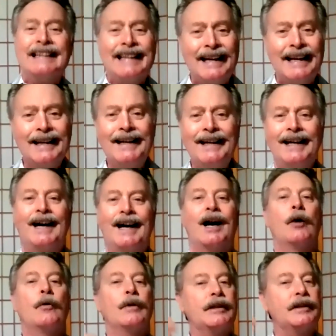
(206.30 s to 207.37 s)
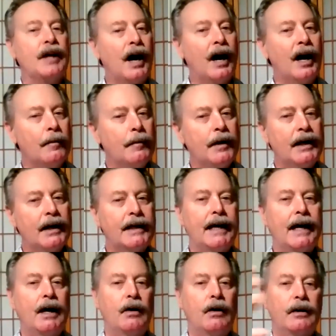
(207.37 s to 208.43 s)
Then a retirement
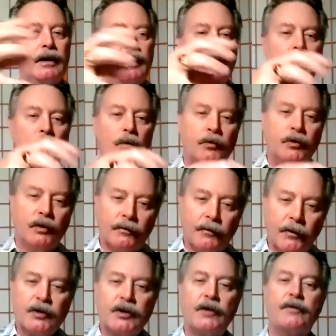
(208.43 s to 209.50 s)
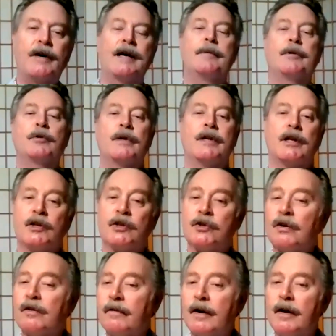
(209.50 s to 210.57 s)
account diversified between
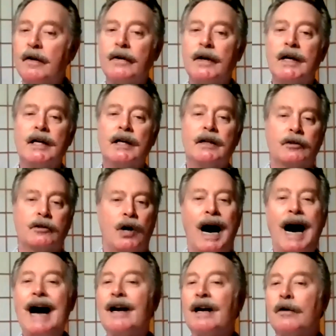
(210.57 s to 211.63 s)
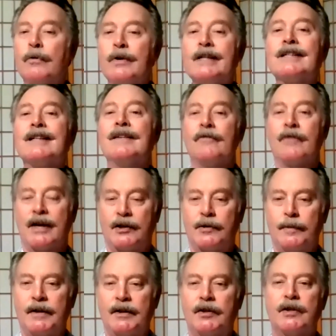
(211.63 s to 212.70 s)
conservative to higher risk
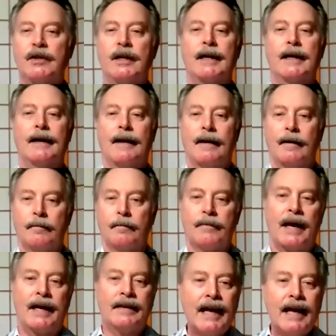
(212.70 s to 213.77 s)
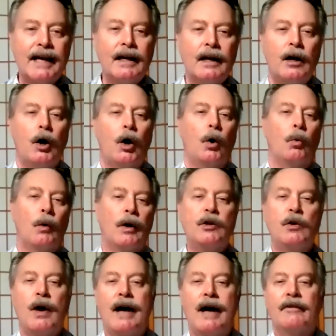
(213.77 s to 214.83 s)
investments. And then
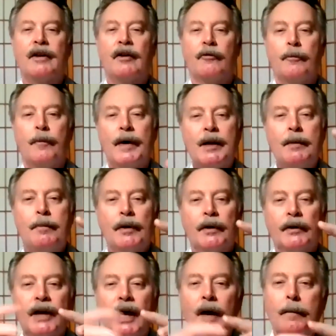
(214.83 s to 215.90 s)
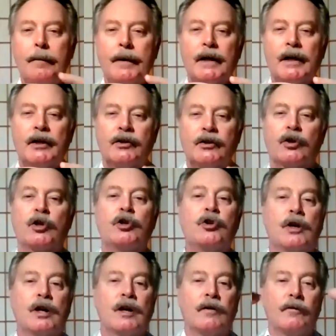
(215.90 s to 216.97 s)
when you have enough money built up, so
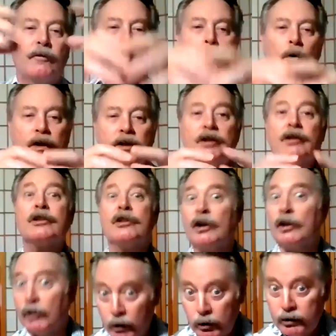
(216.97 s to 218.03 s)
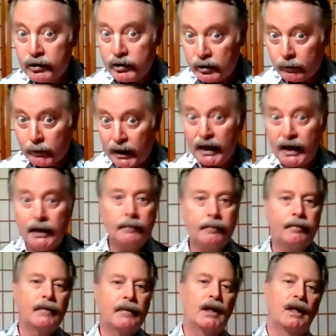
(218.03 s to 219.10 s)
that you can afford to lose some money,
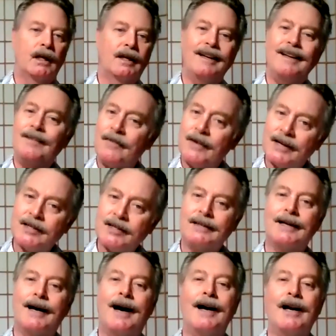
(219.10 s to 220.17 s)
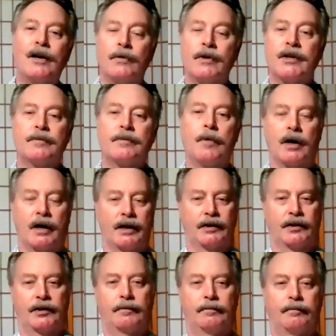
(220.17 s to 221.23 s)
invest in the higher risk
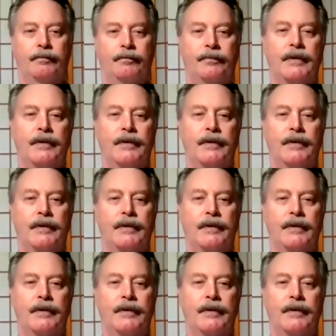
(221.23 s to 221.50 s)
markets.